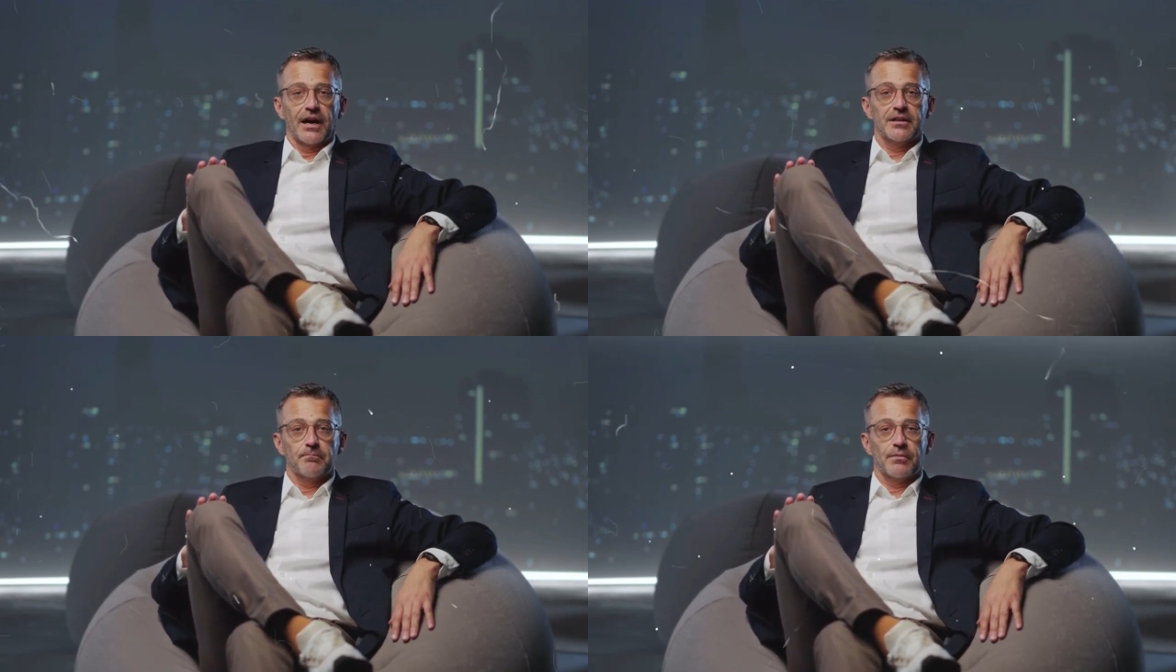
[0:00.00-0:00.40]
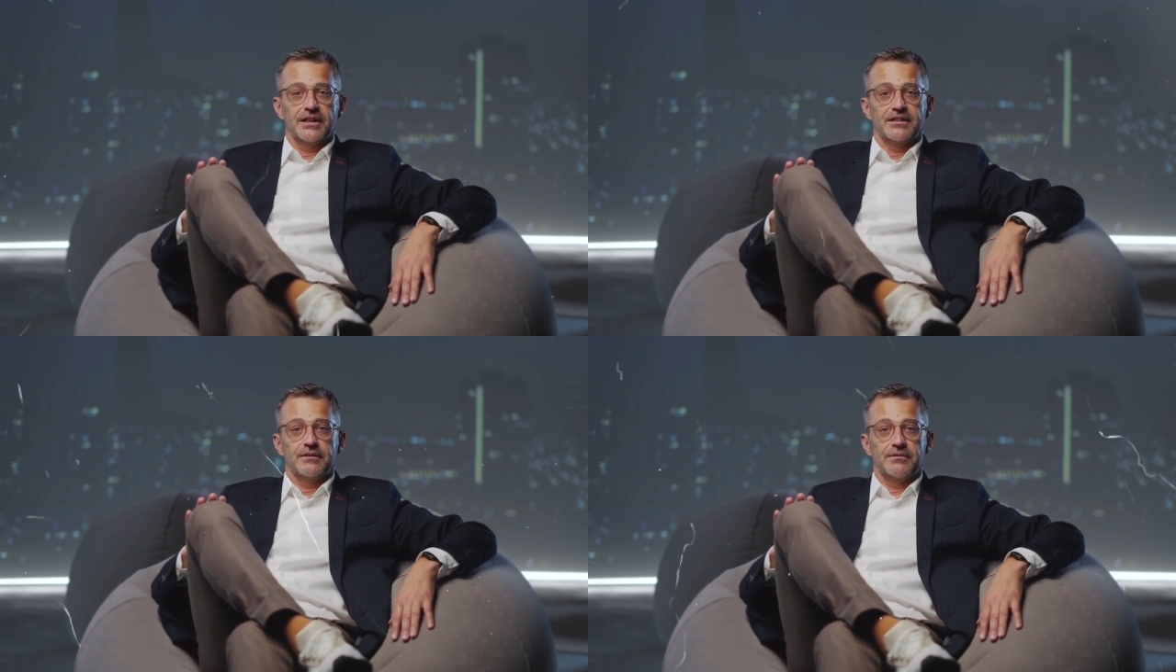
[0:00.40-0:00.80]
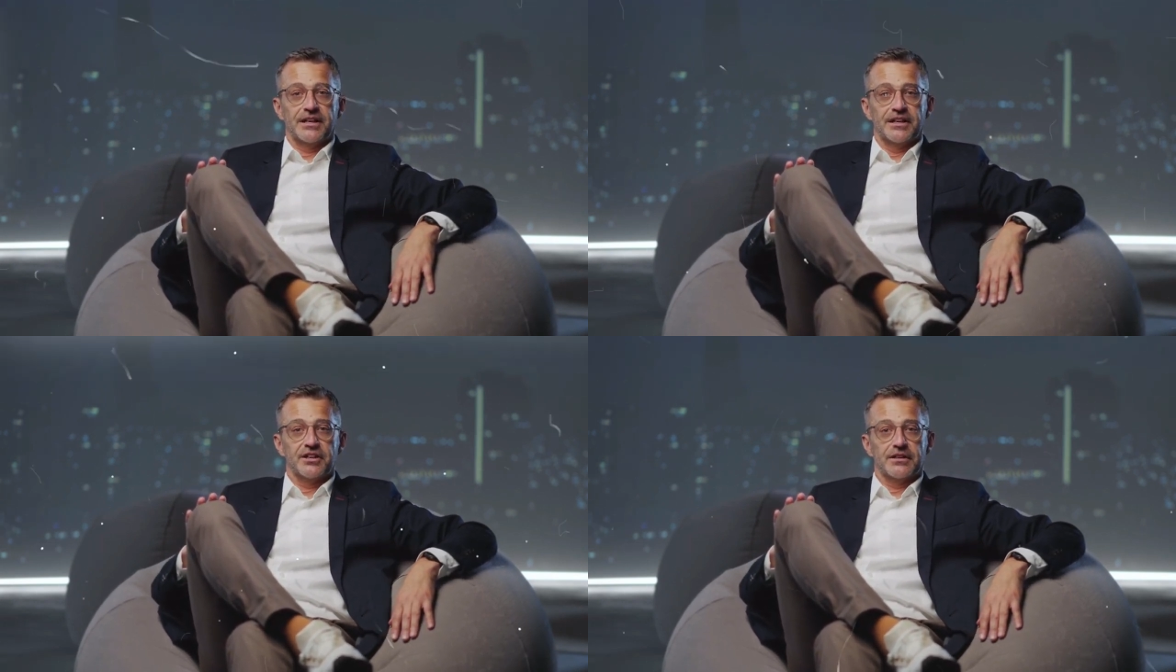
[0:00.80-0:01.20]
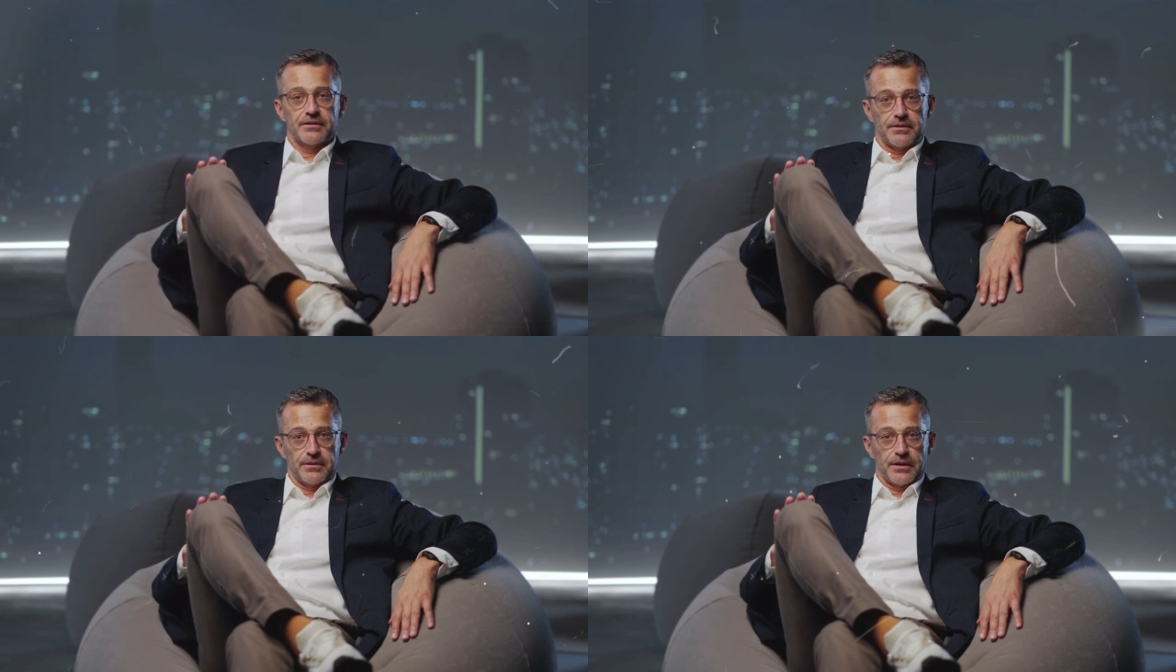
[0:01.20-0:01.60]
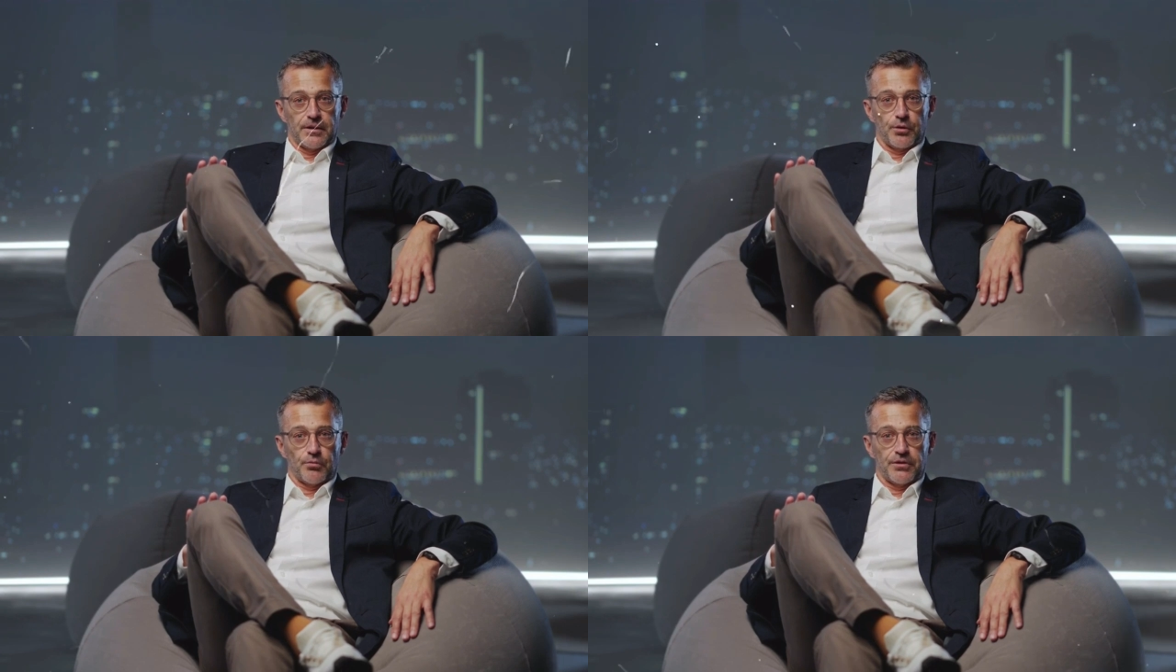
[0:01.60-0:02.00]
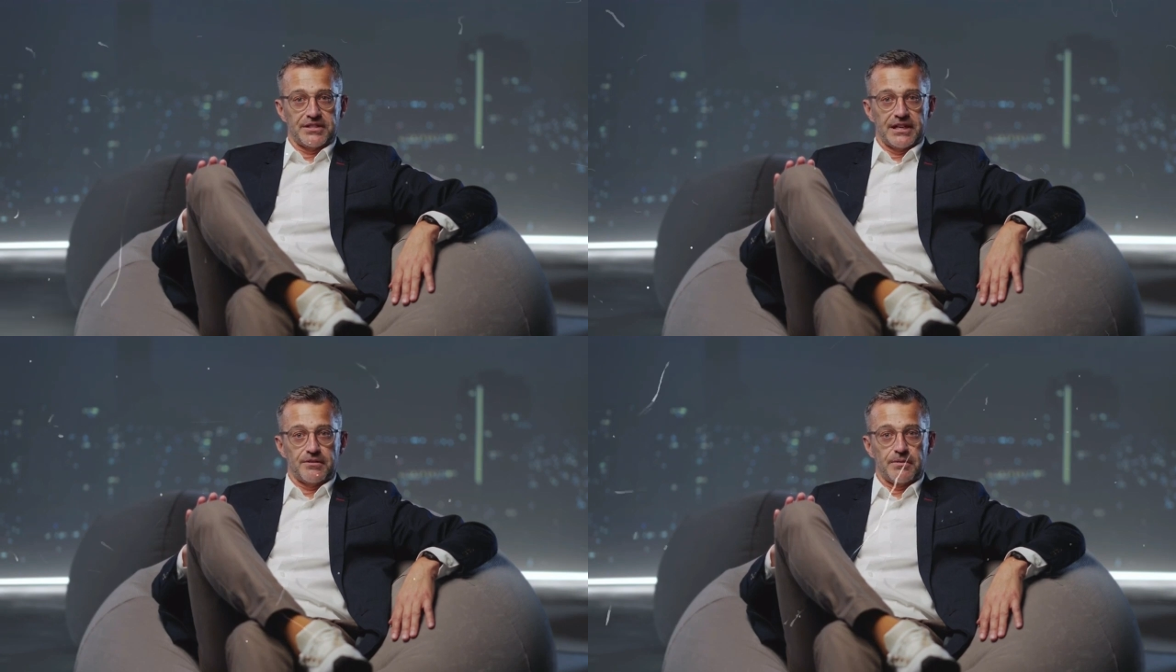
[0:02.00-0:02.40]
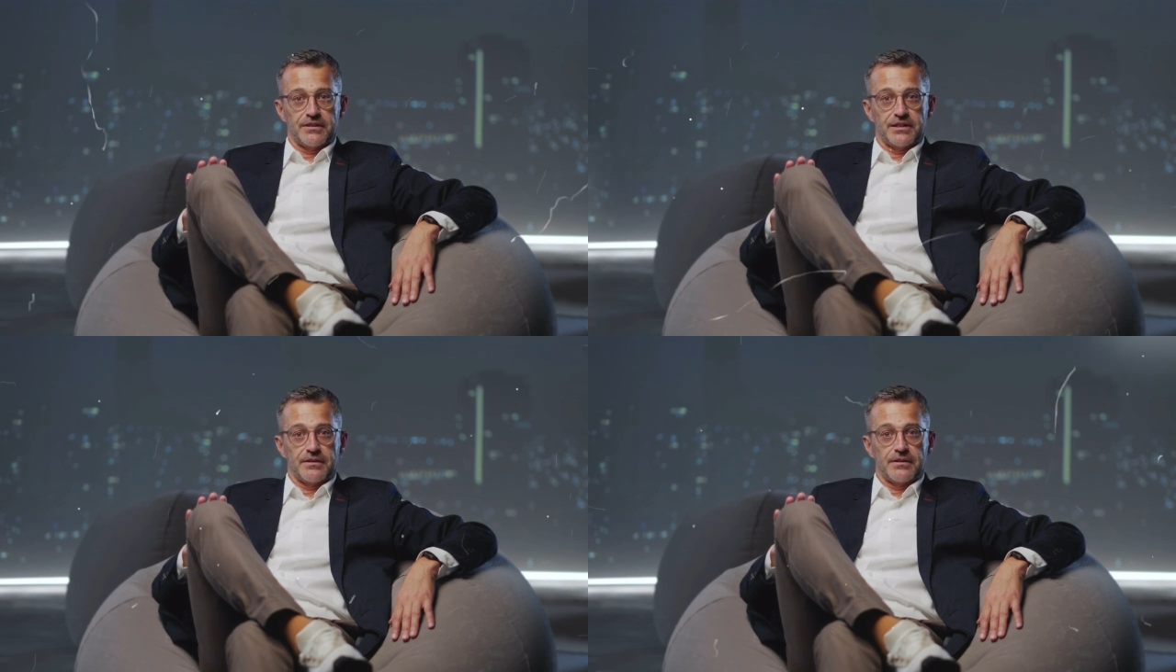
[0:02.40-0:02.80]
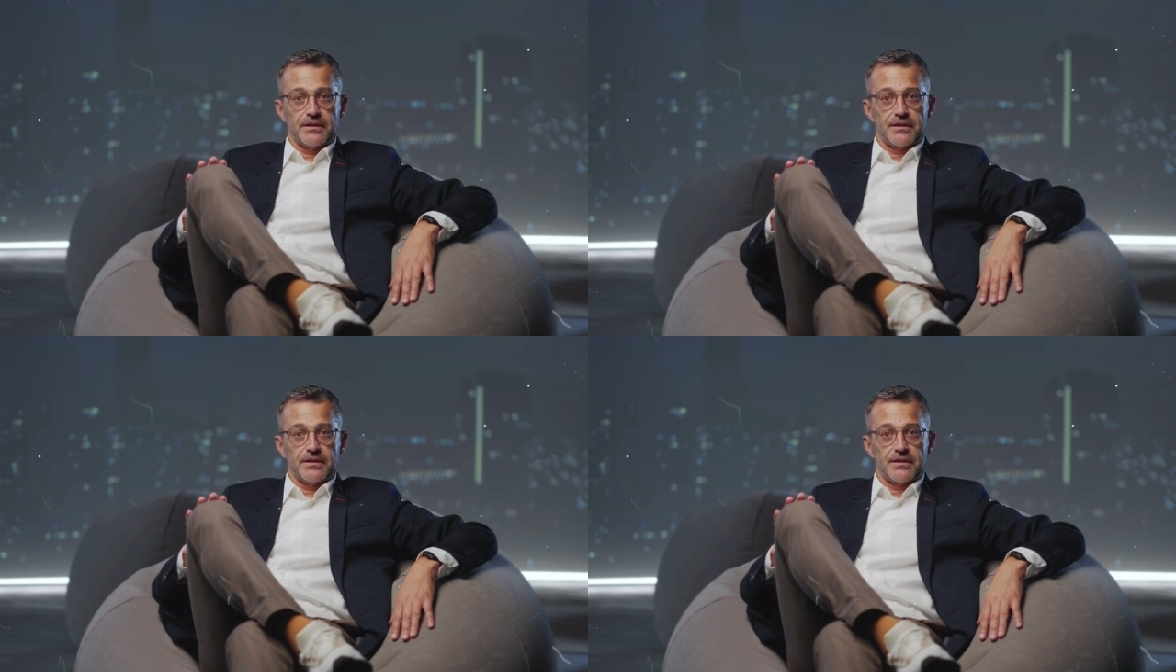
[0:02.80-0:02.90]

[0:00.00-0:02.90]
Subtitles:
either breeds obsession or resentment.